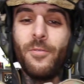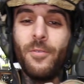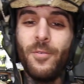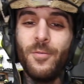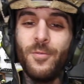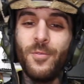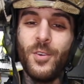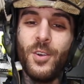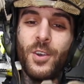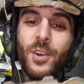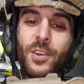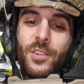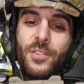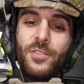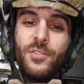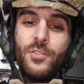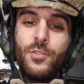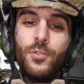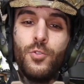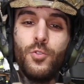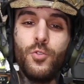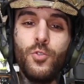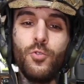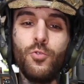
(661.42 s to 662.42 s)
of
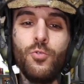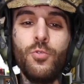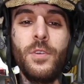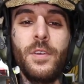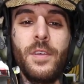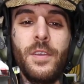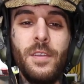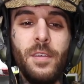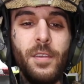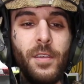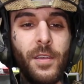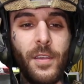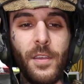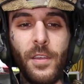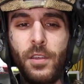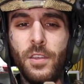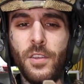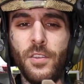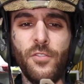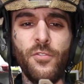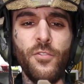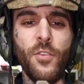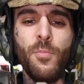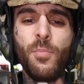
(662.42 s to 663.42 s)
2
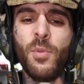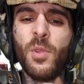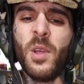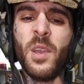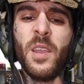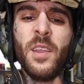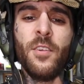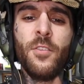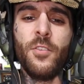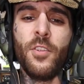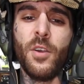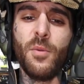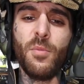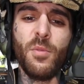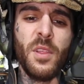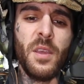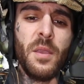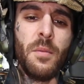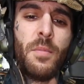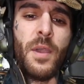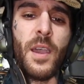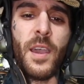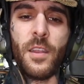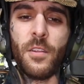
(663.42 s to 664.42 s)
AAA or AA
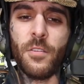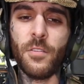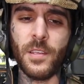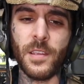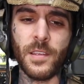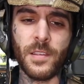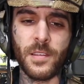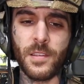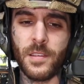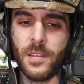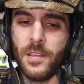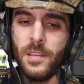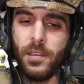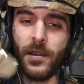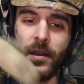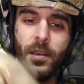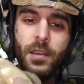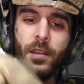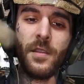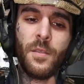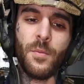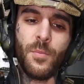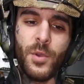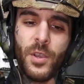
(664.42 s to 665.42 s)
batteries. You
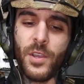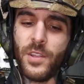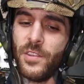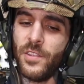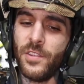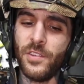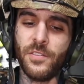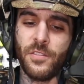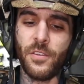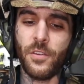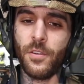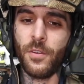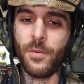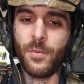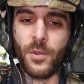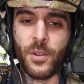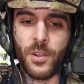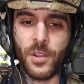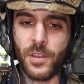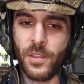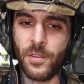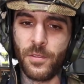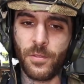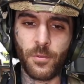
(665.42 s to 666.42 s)
hit the button, you turn them
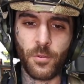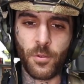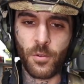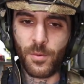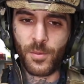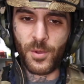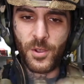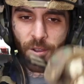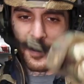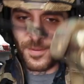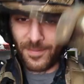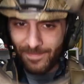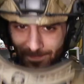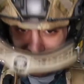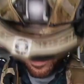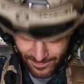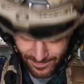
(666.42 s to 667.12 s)
on, you throw them on,